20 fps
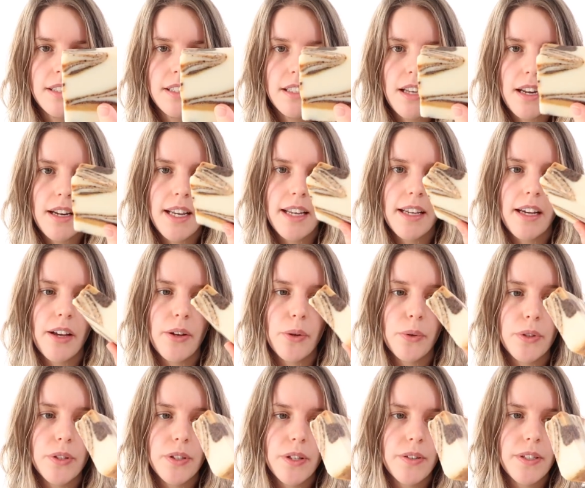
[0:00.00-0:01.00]
stunning. I
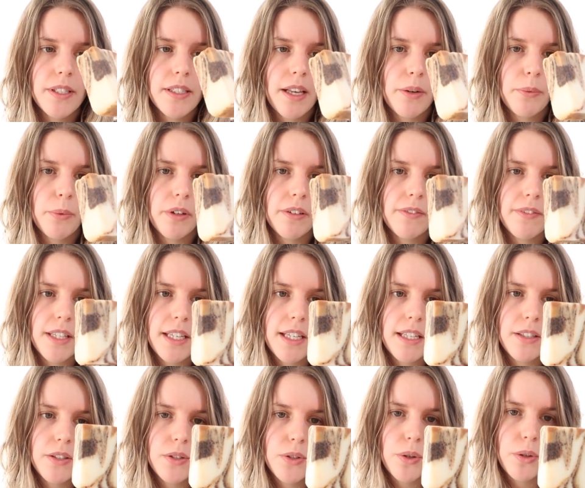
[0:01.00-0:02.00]
also sent one of
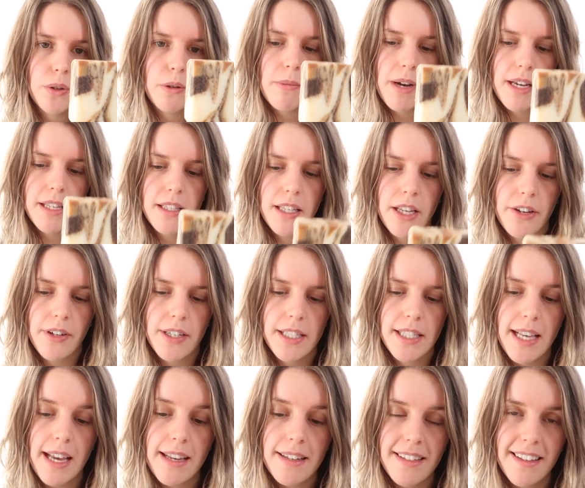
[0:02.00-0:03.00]
these to my Secret
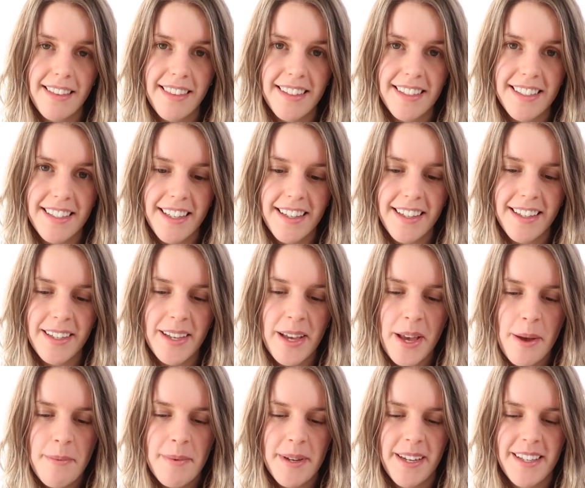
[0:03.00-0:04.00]
Santa this year
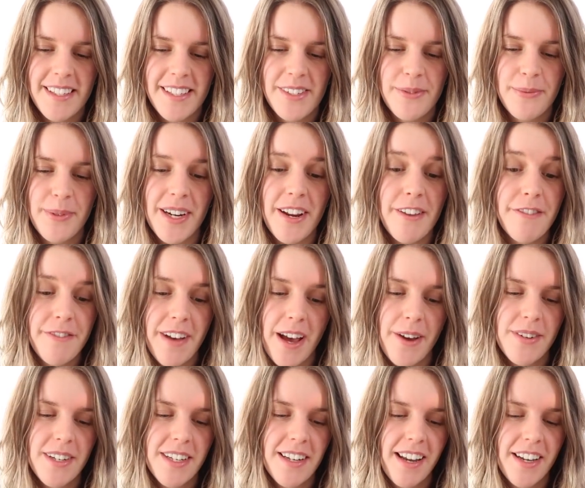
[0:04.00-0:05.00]
because when I
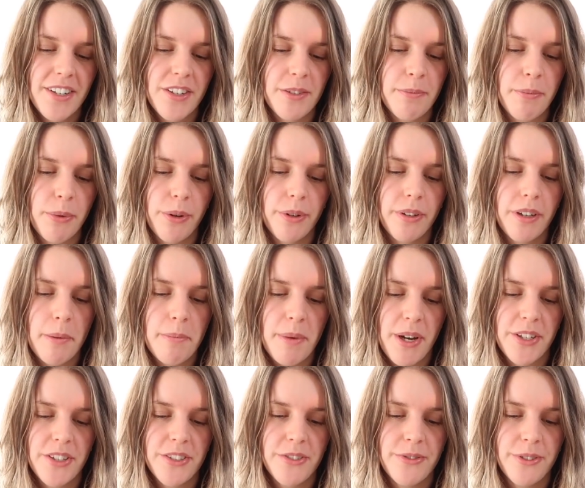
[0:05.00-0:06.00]
found it, I just bought a
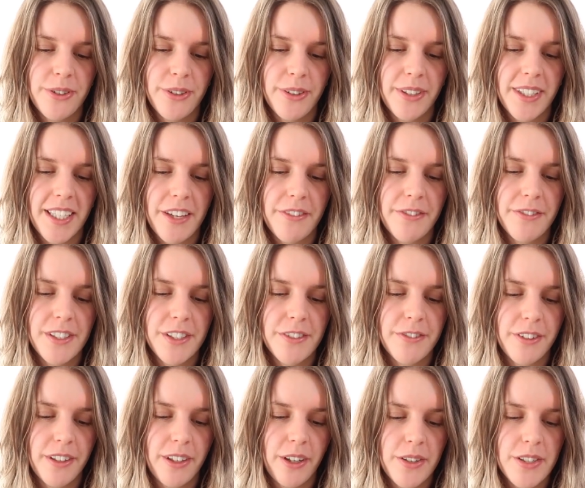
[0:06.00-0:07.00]
bunch for gifts
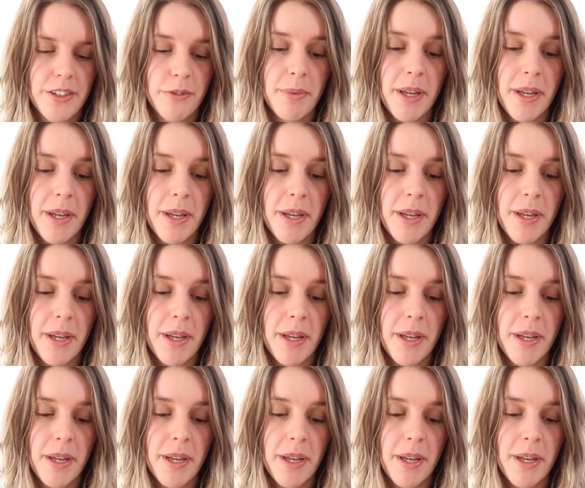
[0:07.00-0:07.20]
for lots